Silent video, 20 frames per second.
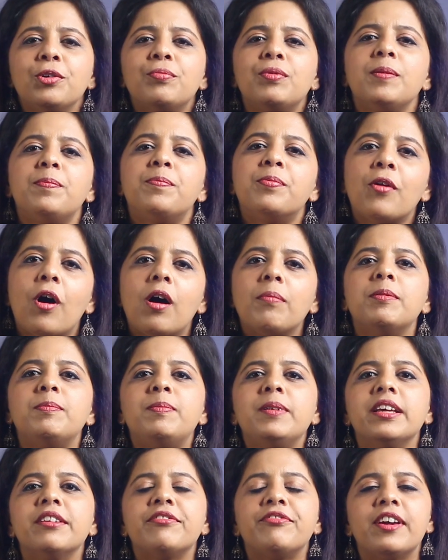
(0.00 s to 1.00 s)
you will
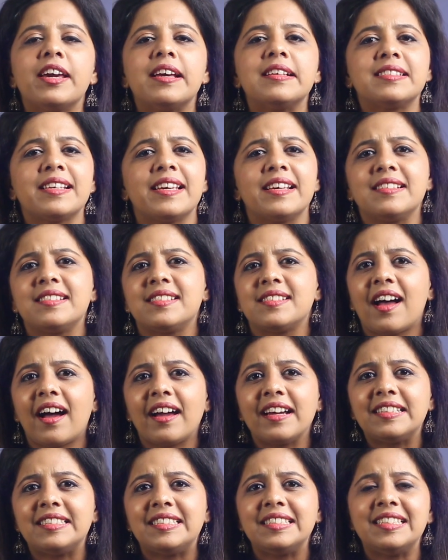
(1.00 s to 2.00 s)
probably face
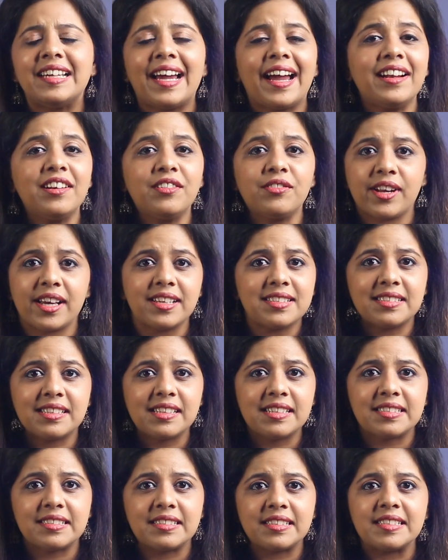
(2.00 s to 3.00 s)
anxiety and
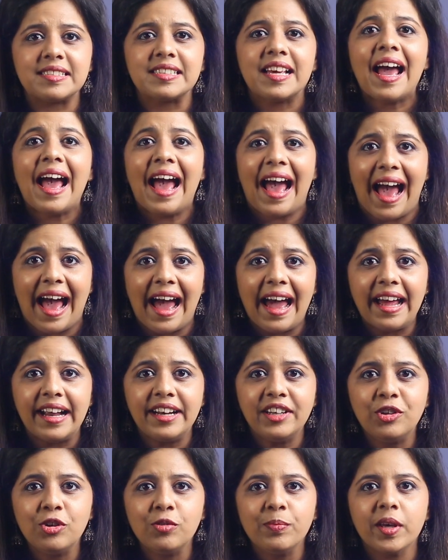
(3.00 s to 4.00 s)
restlessness
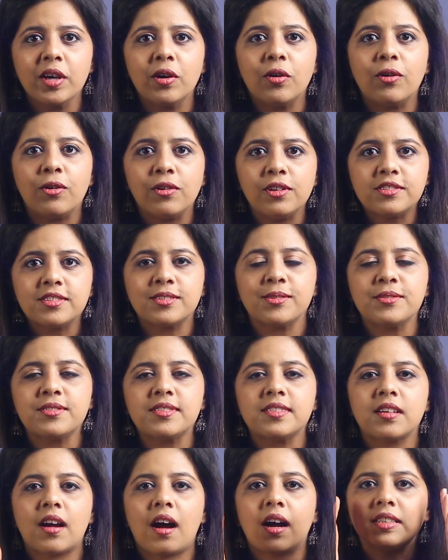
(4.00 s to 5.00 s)
and you may also
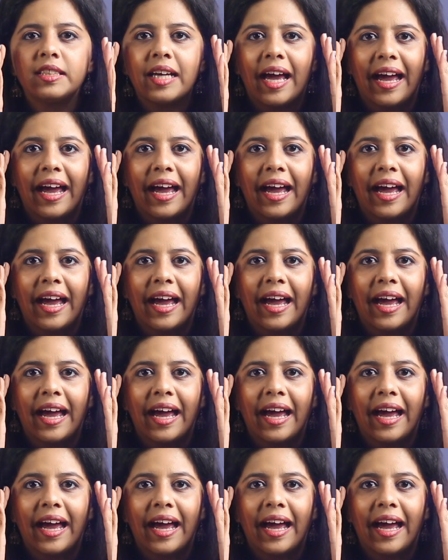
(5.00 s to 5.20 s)
start